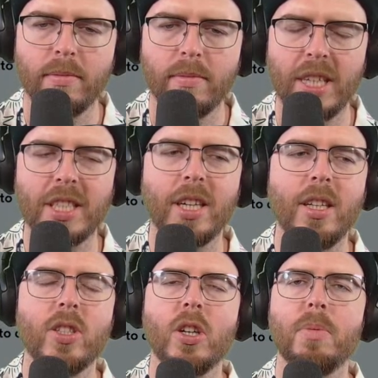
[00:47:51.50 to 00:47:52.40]
It's kind
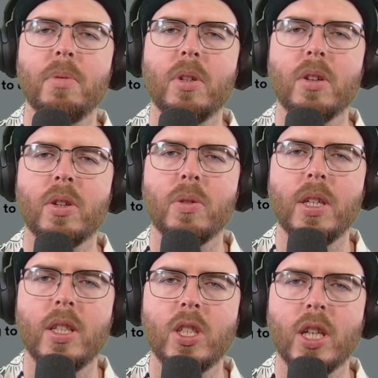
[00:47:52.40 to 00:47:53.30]
of dope that we got
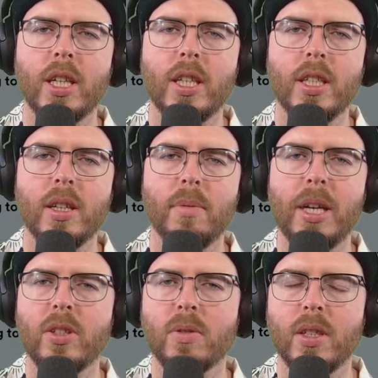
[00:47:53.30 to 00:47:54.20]
Korean and Chinese and
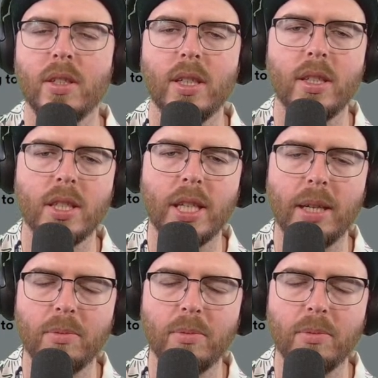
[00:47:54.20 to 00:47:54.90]
Mandarin in the same